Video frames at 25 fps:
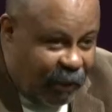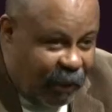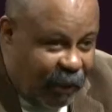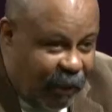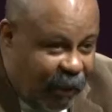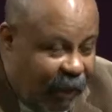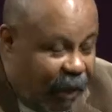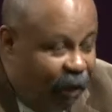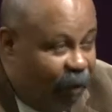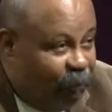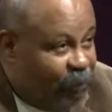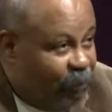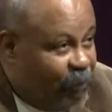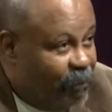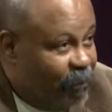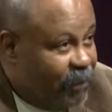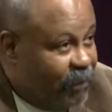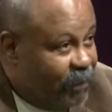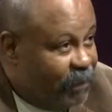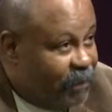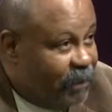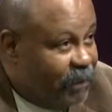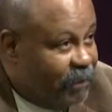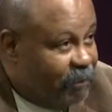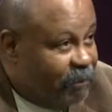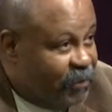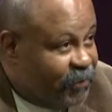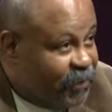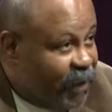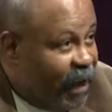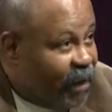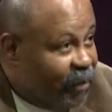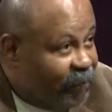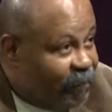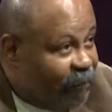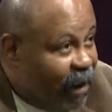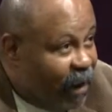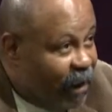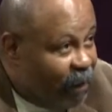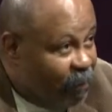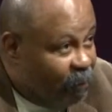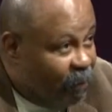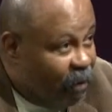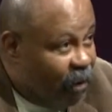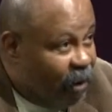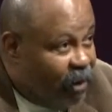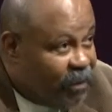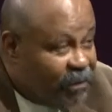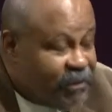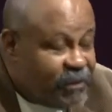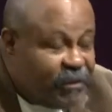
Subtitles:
help to satisfy the boss.